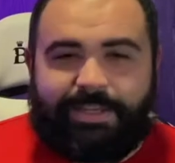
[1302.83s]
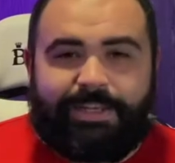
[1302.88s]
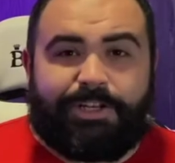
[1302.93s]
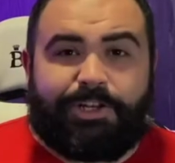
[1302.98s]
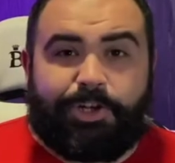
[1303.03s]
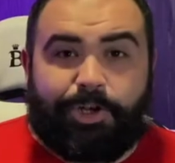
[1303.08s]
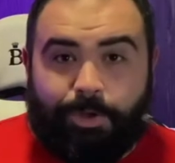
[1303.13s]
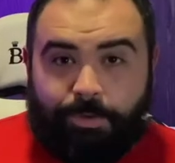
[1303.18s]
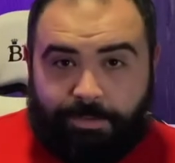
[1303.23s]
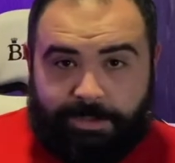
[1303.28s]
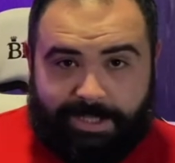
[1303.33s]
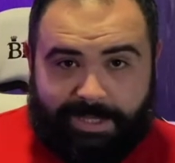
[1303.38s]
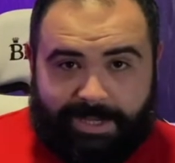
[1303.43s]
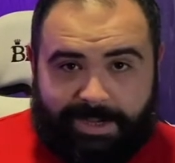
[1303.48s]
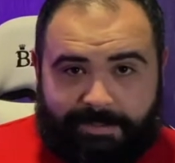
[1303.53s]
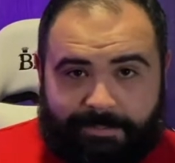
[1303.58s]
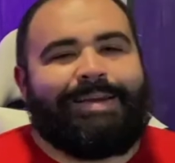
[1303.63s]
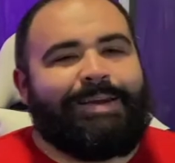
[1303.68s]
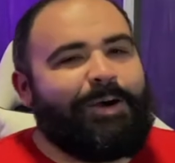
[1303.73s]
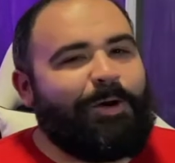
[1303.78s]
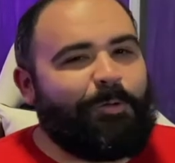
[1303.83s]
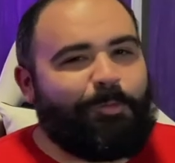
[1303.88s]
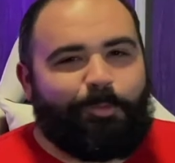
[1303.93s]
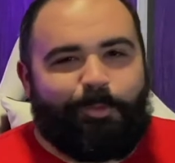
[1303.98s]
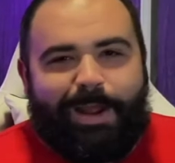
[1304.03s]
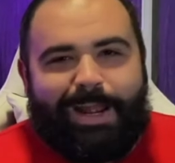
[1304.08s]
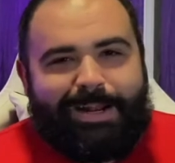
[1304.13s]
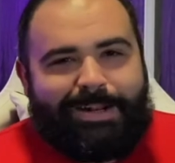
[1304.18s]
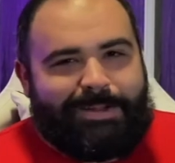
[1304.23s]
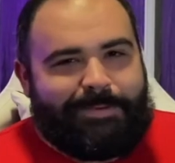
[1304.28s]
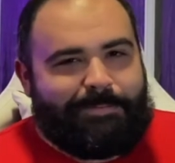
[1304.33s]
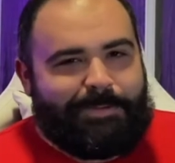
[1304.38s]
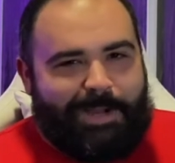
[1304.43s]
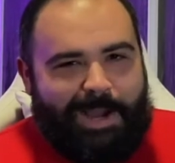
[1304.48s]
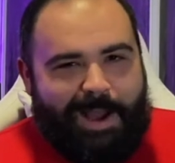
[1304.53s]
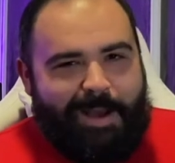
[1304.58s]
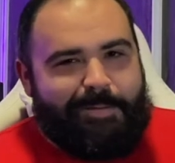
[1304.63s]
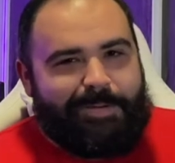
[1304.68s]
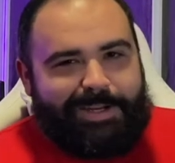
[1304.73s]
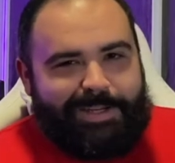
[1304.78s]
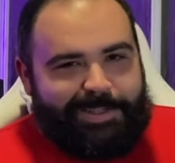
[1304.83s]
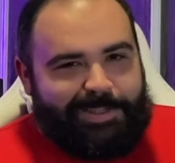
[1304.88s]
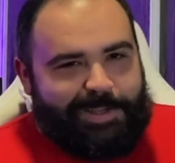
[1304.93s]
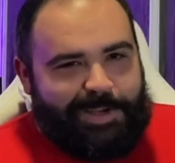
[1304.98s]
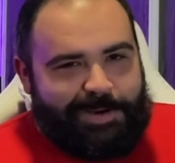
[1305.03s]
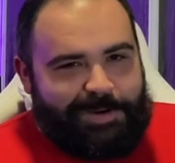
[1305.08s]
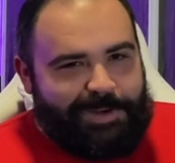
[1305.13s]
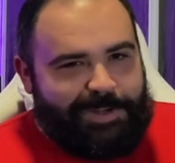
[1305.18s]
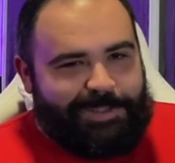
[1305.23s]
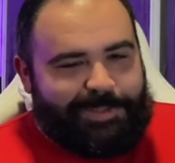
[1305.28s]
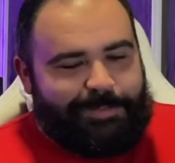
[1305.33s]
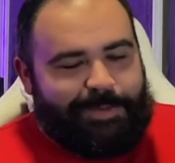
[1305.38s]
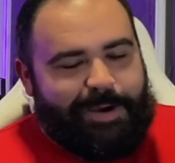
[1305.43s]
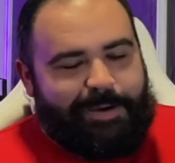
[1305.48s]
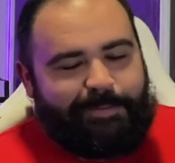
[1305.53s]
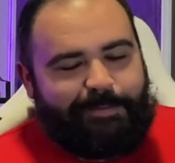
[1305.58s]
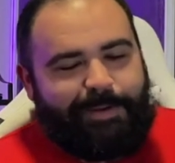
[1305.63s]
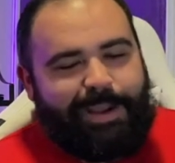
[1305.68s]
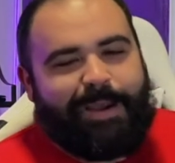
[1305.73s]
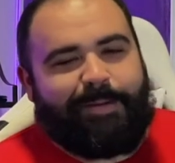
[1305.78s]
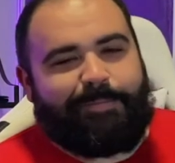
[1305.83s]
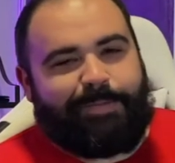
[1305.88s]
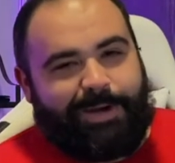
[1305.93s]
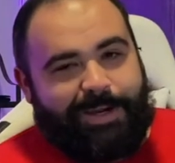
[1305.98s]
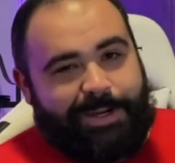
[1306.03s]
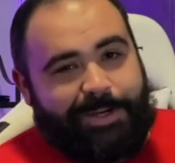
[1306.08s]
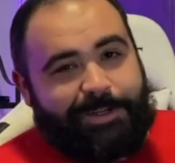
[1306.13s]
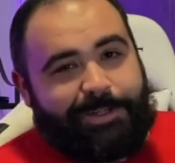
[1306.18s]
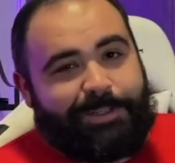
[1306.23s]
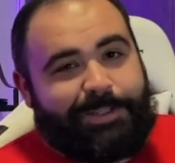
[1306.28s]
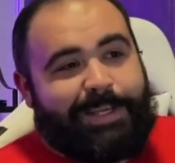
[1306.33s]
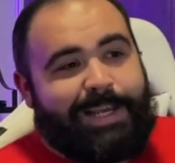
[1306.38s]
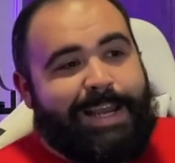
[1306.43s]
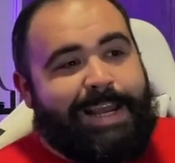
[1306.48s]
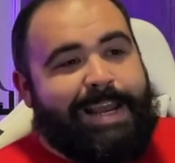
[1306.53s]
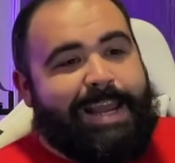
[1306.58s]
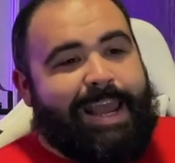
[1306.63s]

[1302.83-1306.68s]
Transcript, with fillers: in No Time, a random comedy series about vampires